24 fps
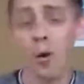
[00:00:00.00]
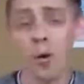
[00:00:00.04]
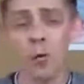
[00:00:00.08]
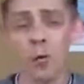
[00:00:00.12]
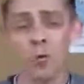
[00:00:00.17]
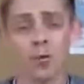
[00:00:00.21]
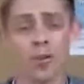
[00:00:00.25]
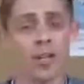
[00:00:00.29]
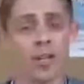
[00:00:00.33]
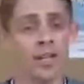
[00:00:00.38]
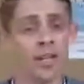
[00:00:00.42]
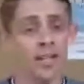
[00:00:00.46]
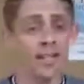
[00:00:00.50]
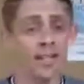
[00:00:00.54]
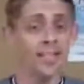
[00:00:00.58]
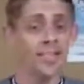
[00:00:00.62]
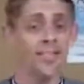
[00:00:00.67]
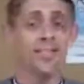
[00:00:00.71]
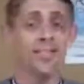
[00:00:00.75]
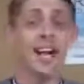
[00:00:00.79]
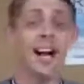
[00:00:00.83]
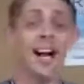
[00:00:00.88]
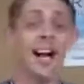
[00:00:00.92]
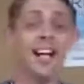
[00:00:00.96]
own
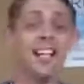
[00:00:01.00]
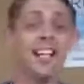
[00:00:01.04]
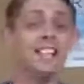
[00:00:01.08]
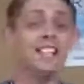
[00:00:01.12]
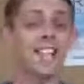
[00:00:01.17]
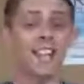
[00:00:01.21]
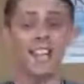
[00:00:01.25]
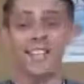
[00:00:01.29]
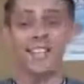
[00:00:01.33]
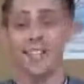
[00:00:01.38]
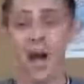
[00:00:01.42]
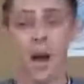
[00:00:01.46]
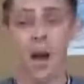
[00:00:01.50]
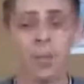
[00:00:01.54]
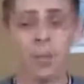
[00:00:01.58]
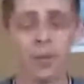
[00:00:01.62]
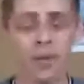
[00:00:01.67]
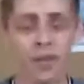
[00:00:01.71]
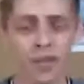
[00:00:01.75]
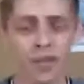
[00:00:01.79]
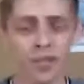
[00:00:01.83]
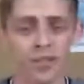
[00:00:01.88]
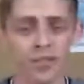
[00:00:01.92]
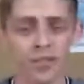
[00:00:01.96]
size and
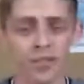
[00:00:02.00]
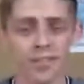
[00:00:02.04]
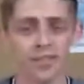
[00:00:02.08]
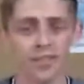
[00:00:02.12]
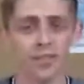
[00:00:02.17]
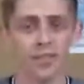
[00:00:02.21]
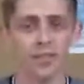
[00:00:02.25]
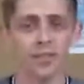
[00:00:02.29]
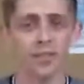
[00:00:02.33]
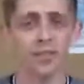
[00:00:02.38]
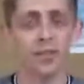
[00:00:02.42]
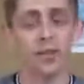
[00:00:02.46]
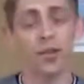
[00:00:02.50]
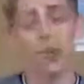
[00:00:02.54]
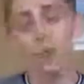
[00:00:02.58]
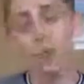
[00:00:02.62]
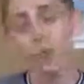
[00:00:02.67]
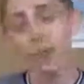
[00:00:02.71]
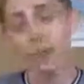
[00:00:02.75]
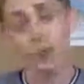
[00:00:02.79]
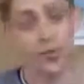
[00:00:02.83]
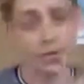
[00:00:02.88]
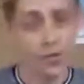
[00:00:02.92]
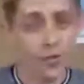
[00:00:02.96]
numbers for the
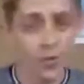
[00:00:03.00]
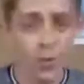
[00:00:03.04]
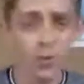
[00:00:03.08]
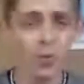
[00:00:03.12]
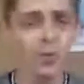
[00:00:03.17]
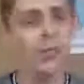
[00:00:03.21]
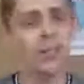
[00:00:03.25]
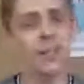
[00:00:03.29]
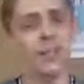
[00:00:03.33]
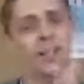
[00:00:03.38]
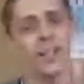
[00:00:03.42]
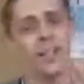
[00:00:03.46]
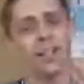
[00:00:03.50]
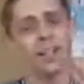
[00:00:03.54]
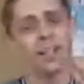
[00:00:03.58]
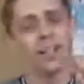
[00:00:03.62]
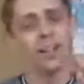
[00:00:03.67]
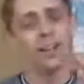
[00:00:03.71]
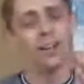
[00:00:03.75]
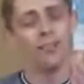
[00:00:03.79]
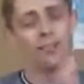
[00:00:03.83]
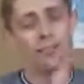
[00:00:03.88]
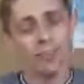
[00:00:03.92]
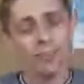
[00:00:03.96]
pursuit
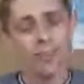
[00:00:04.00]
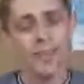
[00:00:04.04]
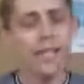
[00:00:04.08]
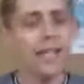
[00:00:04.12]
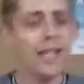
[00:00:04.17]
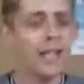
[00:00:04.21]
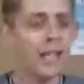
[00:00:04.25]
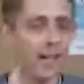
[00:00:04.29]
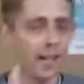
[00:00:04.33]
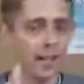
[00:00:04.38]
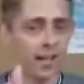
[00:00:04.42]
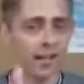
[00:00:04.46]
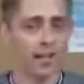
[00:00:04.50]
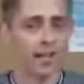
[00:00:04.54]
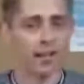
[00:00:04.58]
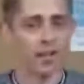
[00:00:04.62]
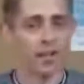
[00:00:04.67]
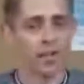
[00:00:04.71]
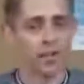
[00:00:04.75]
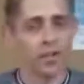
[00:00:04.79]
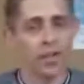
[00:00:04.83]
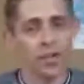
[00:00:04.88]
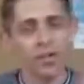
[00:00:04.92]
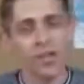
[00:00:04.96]
of being
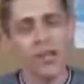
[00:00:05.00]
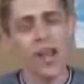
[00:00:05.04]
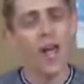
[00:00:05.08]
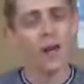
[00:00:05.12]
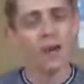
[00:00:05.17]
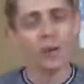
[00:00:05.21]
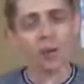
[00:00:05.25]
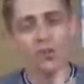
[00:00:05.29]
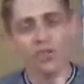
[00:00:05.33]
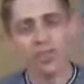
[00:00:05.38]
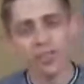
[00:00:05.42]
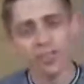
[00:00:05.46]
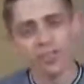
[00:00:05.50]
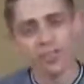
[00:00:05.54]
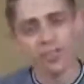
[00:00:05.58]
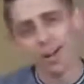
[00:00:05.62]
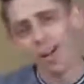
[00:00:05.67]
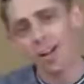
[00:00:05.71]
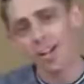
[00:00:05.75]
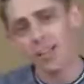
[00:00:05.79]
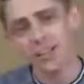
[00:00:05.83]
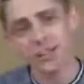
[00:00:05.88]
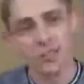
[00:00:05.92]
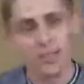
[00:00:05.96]
the channels of
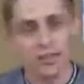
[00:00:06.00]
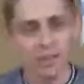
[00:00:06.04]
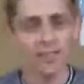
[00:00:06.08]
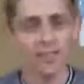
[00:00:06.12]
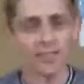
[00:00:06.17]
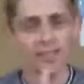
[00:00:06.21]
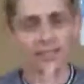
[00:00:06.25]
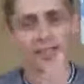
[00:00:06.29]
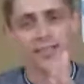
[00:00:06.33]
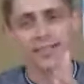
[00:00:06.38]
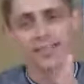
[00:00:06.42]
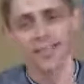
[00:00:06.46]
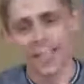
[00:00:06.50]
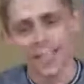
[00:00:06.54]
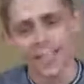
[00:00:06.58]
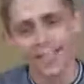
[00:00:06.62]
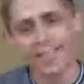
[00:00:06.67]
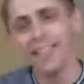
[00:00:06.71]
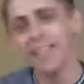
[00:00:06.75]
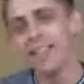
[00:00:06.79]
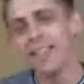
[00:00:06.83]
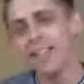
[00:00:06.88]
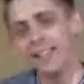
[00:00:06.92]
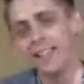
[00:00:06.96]
God's justice and
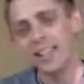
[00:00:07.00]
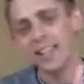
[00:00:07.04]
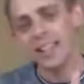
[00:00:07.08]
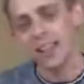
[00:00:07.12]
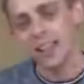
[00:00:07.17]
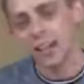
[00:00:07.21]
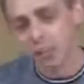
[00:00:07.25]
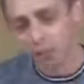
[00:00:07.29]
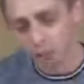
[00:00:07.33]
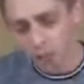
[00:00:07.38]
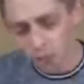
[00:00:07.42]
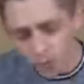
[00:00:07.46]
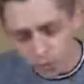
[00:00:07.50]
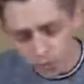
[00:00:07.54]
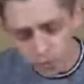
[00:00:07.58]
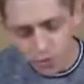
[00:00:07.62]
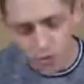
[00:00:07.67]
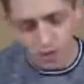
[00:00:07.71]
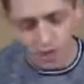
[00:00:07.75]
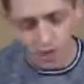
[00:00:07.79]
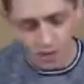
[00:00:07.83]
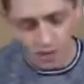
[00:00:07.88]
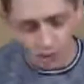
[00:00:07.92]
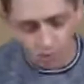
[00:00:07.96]
healing and
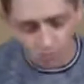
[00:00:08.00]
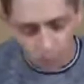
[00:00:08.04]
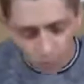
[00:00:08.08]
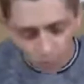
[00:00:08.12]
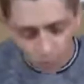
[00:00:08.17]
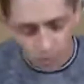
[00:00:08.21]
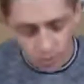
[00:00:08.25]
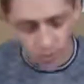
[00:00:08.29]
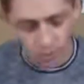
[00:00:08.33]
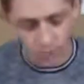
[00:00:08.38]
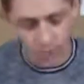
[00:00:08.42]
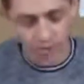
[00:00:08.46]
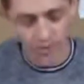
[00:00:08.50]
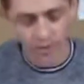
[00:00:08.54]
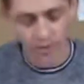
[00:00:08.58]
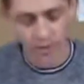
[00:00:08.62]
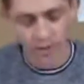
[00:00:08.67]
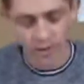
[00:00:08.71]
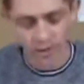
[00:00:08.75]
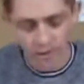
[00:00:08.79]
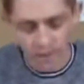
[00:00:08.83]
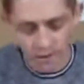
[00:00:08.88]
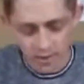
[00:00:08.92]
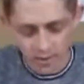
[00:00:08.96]
inclusion in our world.
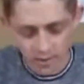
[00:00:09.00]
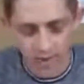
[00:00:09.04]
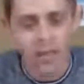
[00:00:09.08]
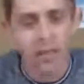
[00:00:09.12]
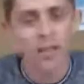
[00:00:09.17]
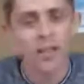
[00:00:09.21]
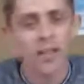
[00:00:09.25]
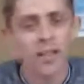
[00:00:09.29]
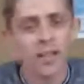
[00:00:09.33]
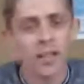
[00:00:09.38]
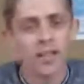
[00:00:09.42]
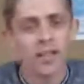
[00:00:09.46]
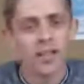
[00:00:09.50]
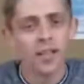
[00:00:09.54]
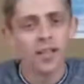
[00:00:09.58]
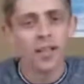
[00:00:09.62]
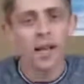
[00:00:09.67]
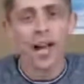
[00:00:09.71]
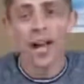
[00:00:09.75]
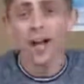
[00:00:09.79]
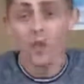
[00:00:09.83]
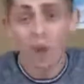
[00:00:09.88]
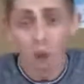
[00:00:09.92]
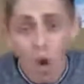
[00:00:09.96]

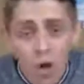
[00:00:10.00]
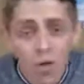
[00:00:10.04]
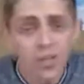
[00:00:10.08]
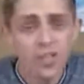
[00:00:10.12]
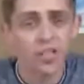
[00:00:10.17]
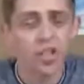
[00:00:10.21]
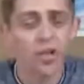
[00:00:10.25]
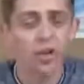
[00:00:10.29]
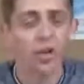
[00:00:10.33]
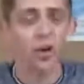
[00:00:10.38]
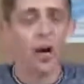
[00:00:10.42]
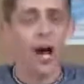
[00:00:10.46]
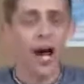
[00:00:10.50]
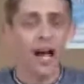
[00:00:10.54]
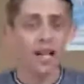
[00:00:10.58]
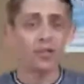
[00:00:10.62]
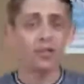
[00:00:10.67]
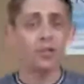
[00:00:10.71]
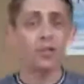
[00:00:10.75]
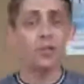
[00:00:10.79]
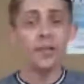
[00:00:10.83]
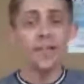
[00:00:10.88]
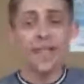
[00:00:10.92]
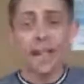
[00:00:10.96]
And also, as
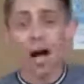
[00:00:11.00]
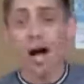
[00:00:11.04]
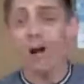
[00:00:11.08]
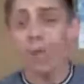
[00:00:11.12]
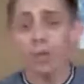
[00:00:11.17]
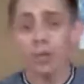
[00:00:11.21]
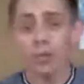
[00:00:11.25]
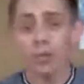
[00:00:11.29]
you become